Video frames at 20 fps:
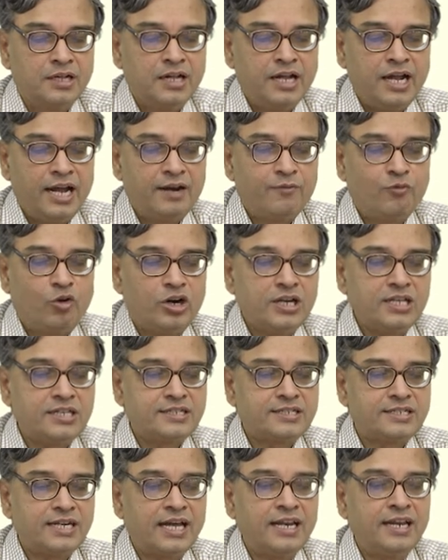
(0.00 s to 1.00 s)
And what is
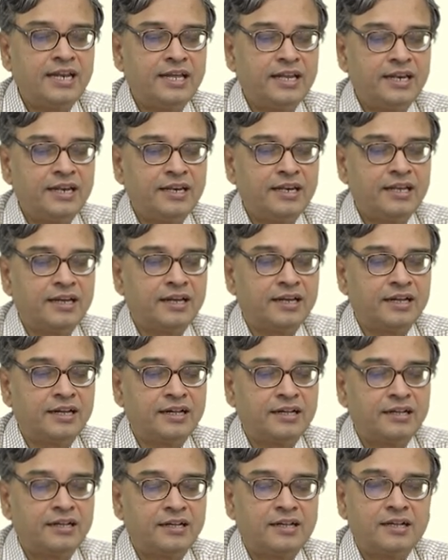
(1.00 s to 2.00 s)
done in
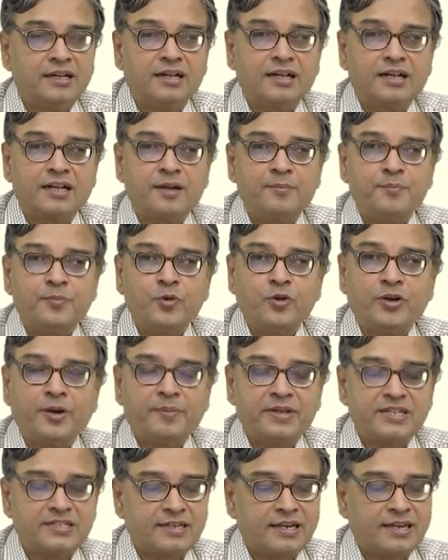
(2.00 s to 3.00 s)
uh, computer
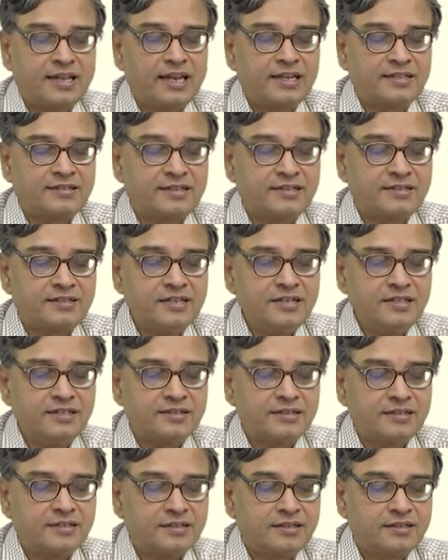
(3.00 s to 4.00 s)
based analysis
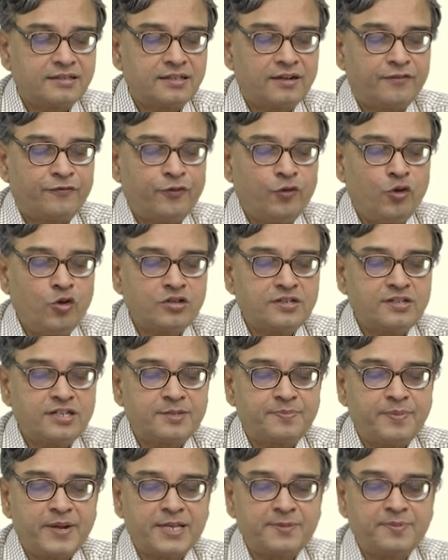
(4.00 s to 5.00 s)
is the force
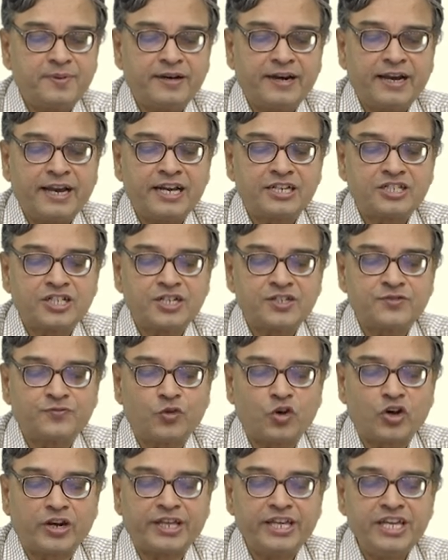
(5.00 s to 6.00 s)
displacement relations
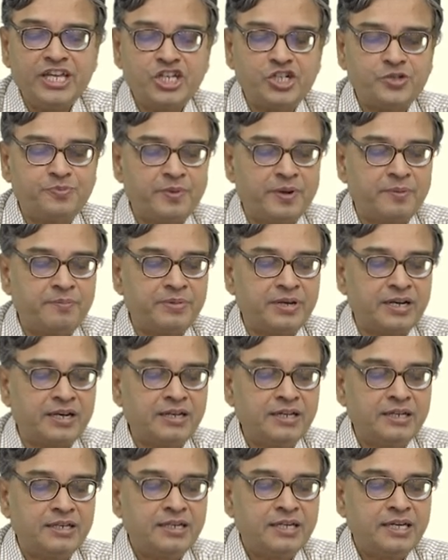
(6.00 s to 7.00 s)
for each member
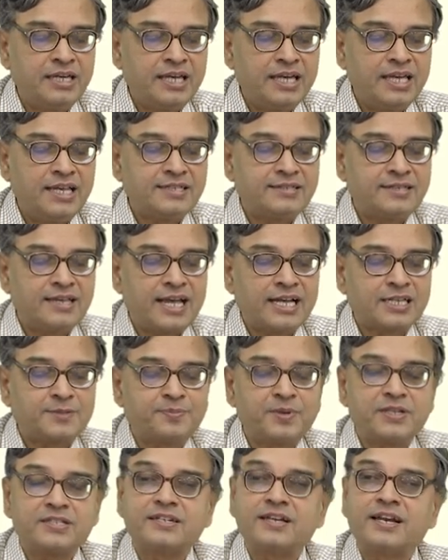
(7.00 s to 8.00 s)
is
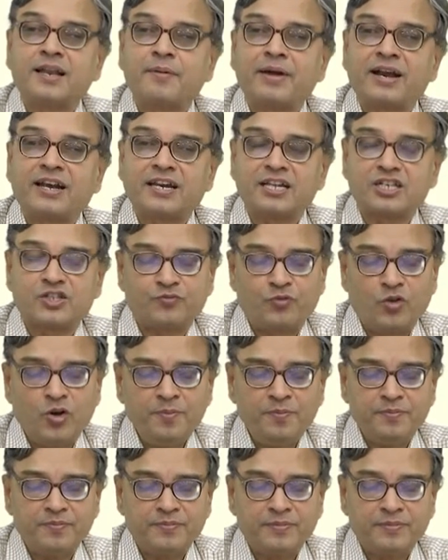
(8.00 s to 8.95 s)
expressed in a matrix form.